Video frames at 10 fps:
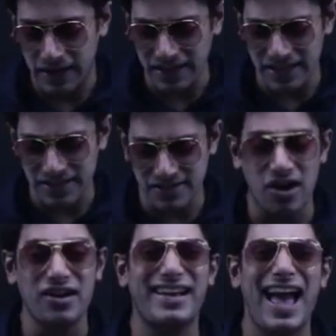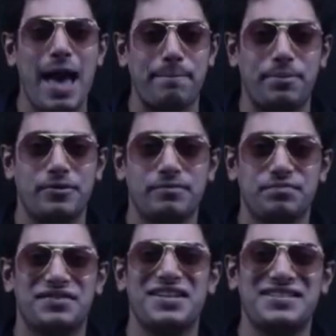It is a gap,
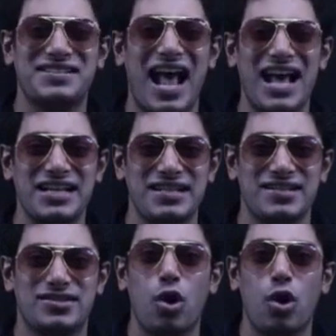the size,